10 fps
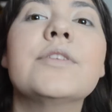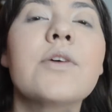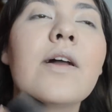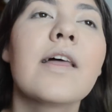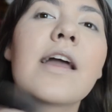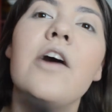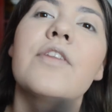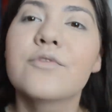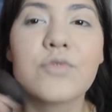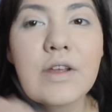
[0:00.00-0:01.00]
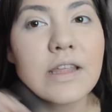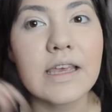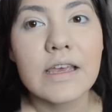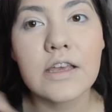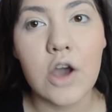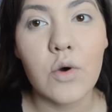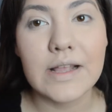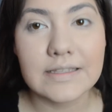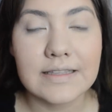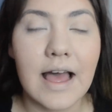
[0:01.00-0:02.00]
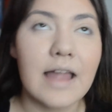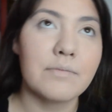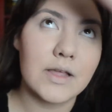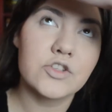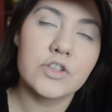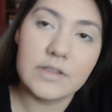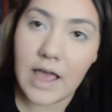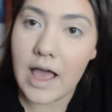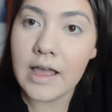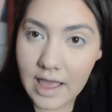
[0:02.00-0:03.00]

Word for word: So I like how they really go into that and mention that